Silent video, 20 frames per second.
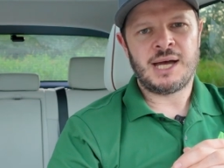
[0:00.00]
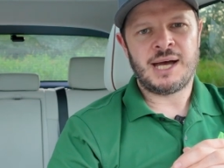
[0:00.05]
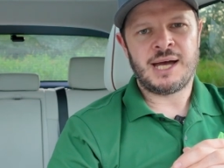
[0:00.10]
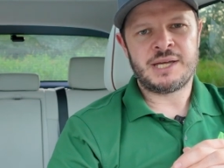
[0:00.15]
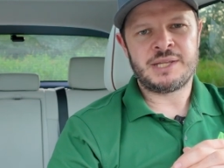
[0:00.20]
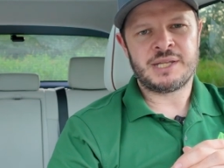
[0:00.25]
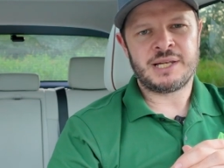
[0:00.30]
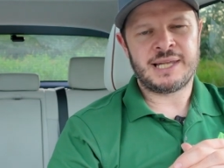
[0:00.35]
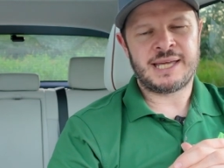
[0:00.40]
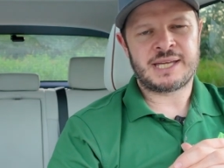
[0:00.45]
Uh,
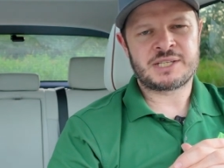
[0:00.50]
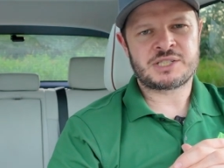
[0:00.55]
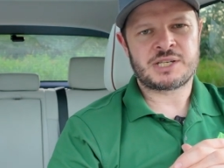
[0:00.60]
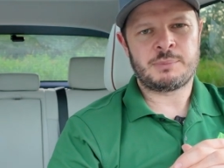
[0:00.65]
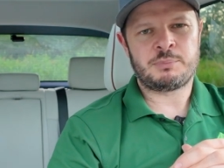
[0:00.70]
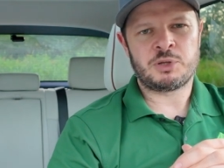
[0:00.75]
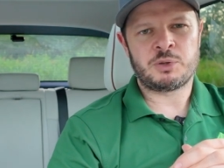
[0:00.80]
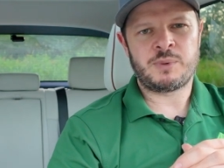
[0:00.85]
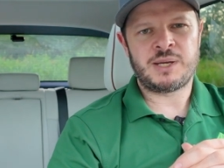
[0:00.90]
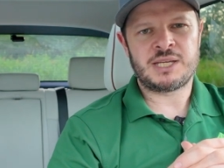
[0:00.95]
in the last
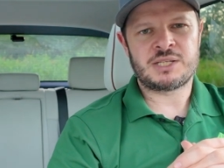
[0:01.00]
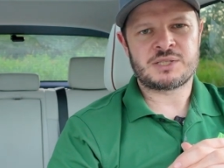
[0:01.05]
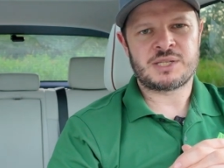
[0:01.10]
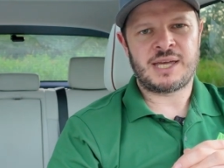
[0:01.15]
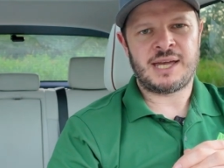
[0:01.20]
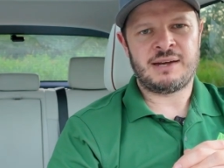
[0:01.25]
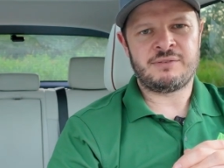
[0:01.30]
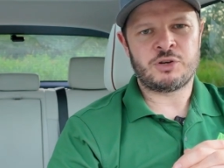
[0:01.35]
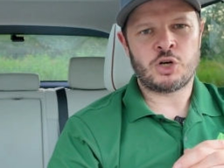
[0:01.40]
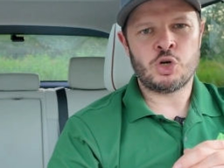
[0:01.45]
couple of weeks
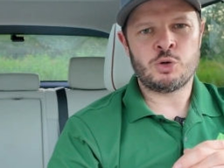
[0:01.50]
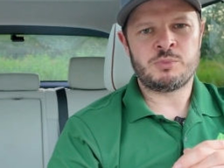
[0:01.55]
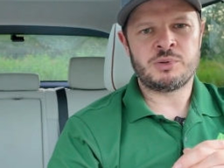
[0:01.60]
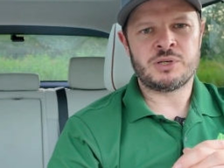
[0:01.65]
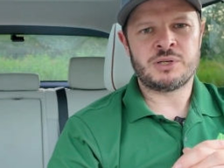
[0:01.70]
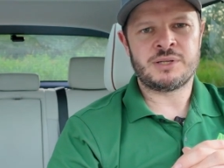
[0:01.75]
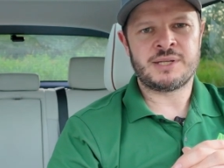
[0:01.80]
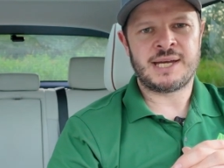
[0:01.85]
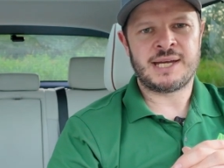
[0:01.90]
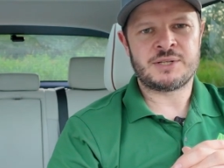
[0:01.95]
they have
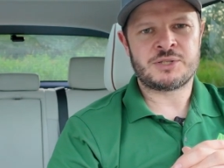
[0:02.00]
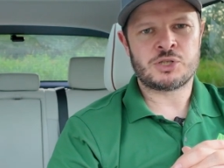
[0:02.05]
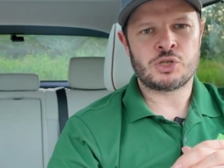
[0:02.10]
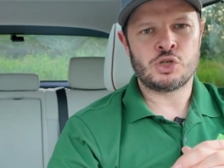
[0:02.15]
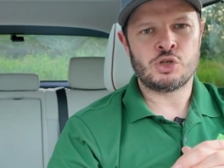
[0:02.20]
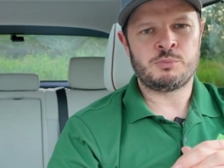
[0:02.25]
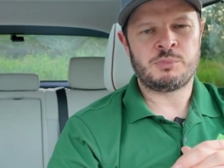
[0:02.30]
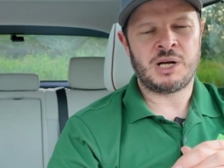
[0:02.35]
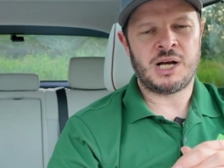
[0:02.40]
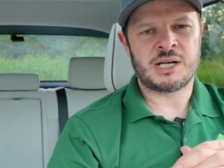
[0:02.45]
opened their
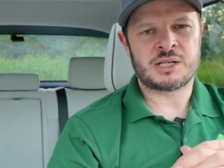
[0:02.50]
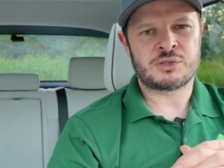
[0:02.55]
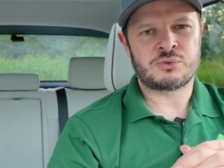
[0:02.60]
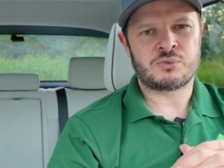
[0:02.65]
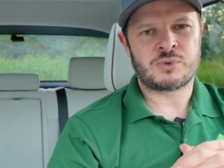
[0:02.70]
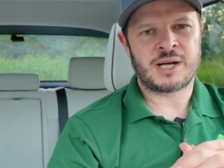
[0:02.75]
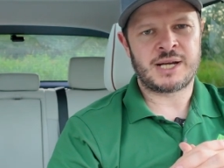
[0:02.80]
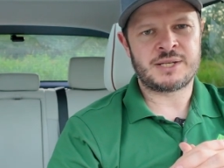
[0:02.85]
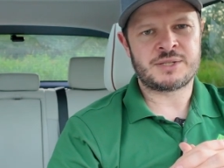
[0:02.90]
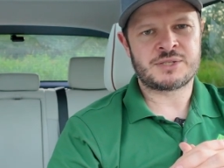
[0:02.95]
two park
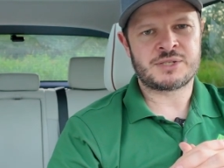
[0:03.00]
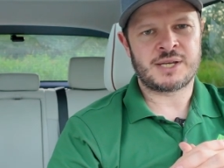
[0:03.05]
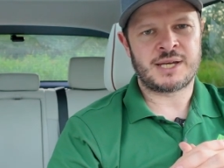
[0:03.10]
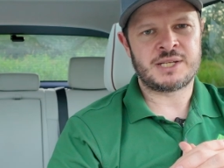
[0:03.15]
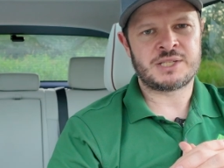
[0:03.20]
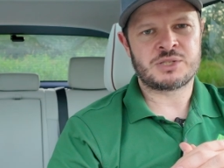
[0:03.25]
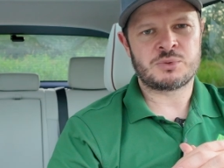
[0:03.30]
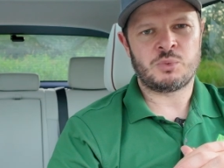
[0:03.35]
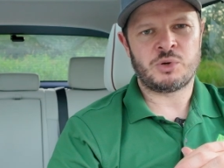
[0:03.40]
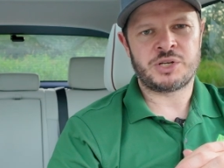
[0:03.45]
and ride sites,